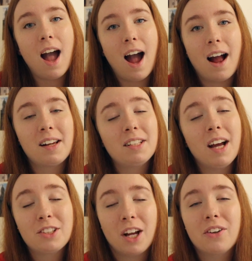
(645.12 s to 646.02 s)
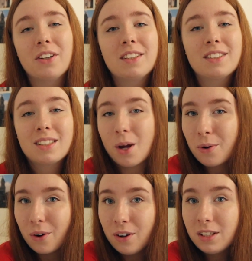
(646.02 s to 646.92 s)
and her channel is so
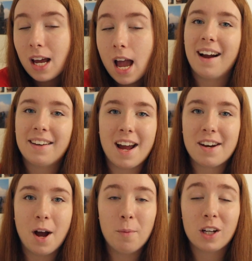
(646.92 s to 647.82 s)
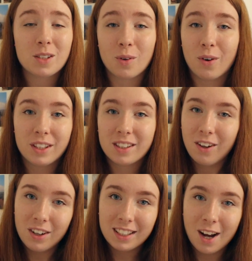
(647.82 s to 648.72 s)
good. And yeah, now because we're all in
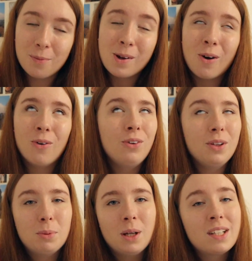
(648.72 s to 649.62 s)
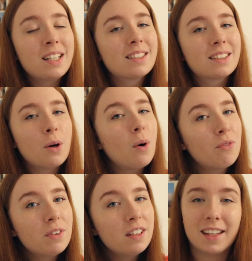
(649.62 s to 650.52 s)
lockdown, we are all uploading so
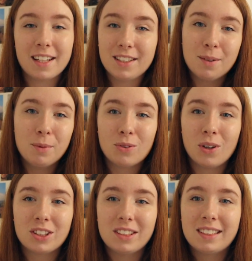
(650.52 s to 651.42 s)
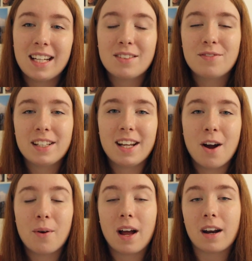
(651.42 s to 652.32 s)
often. Thank you so much for watching today's
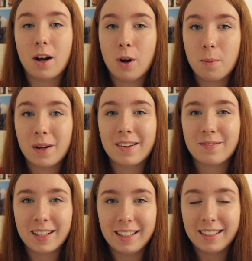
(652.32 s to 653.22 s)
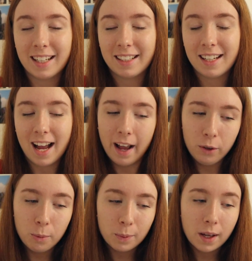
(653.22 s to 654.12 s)
video, and I hope it really did
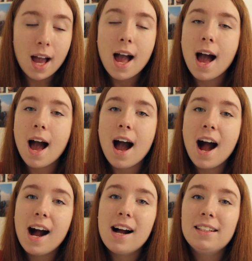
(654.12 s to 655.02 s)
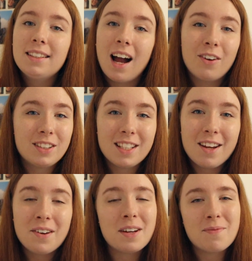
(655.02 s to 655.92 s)
help, and I will see
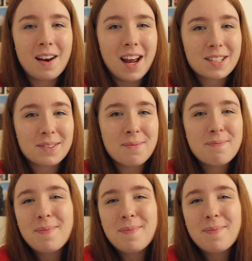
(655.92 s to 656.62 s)
you in my next one.